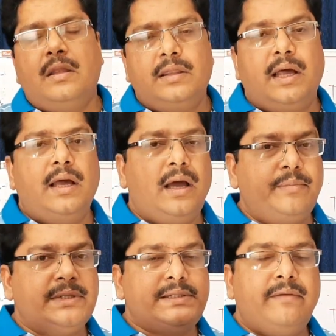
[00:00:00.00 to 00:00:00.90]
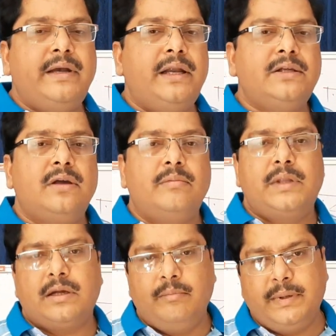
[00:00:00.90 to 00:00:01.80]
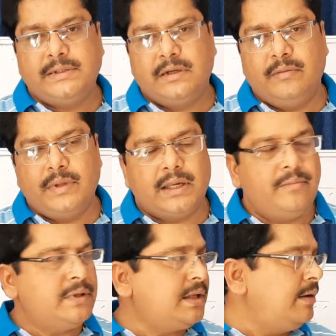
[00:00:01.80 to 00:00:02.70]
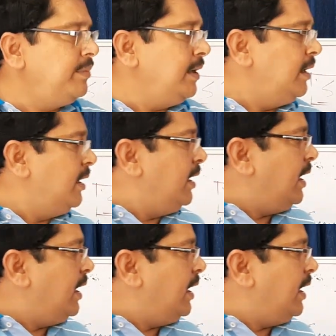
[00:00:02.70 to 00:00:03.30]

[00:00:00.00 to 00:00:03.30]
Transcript: the after 7 days of the completion of the chemotherapy.